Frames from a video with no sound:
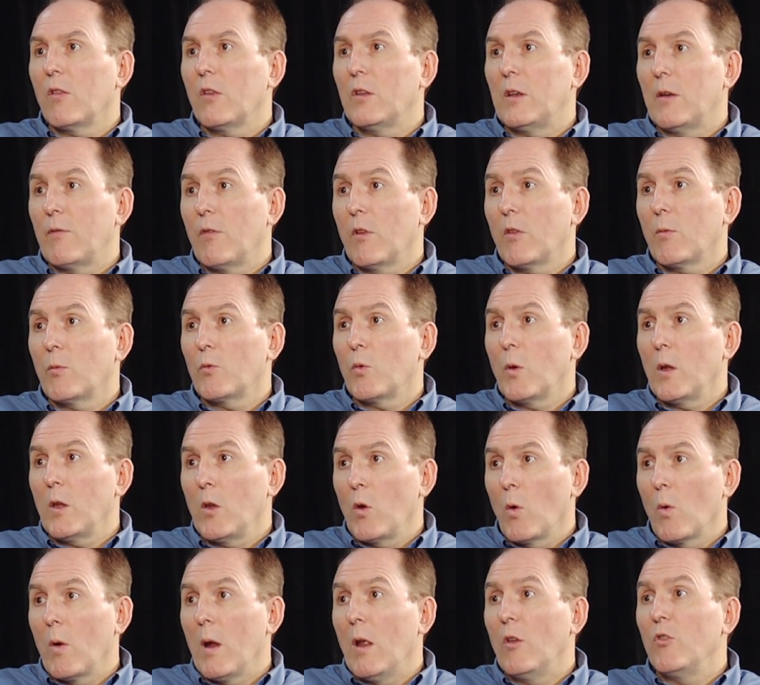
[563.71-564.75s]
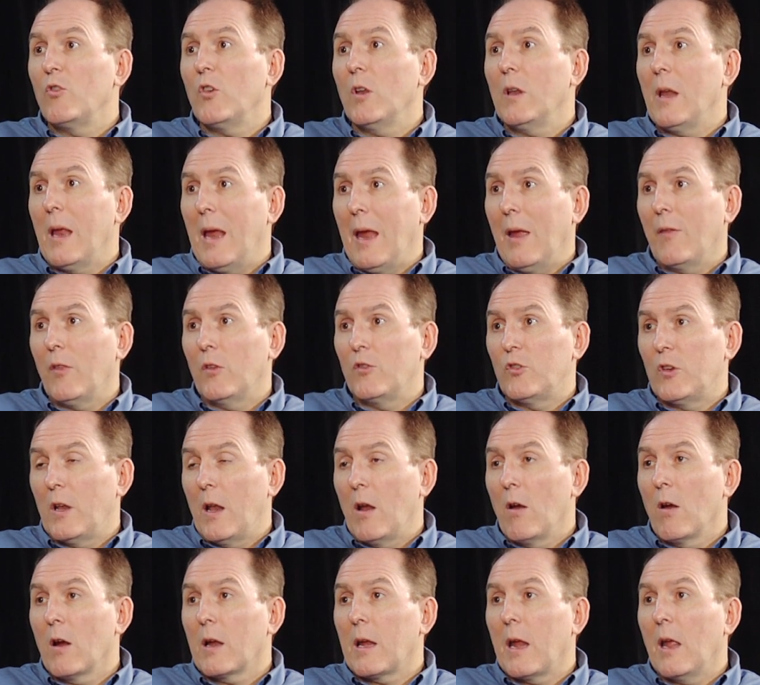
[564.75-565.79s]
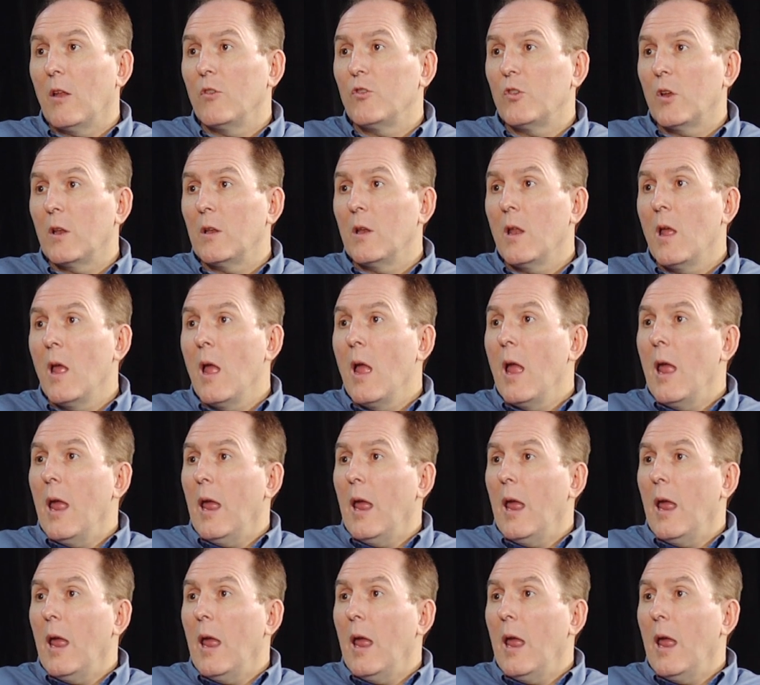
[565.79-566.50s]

is a difference between your engine and the generic engine